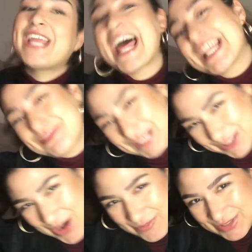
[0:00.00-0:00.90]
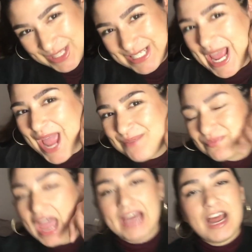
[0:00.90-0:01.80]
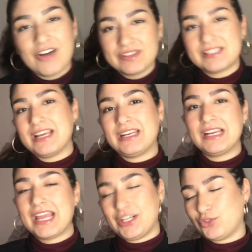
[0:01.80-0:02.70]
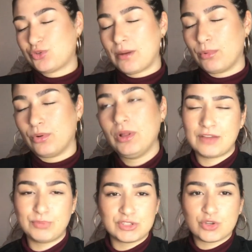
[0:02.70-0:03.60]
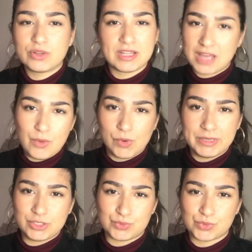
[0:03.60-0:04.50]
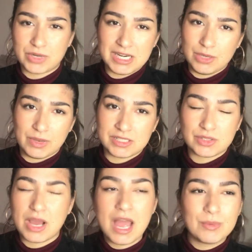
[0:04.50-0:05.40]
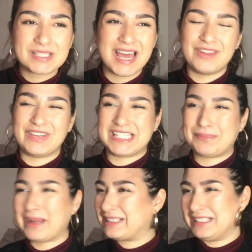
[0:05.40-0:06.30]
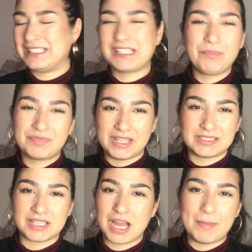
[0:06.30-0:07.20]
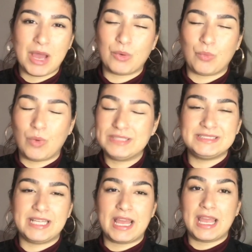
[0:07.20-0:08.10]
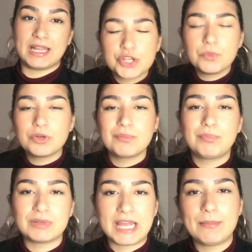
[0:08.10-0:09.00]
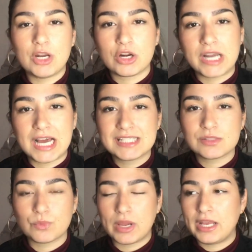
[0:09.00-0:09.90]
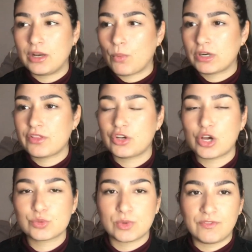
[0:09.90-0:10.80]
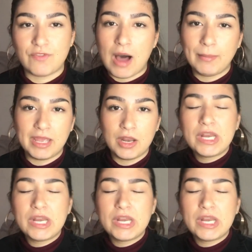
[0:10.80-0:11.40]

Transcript: yeah, that's my story for the day. And obviously I didn't get in trouble. I've been told that that woman is rude anyway, so I was kind of expecting something to come out one day. She would blame it on us when one of the dogs would vomit.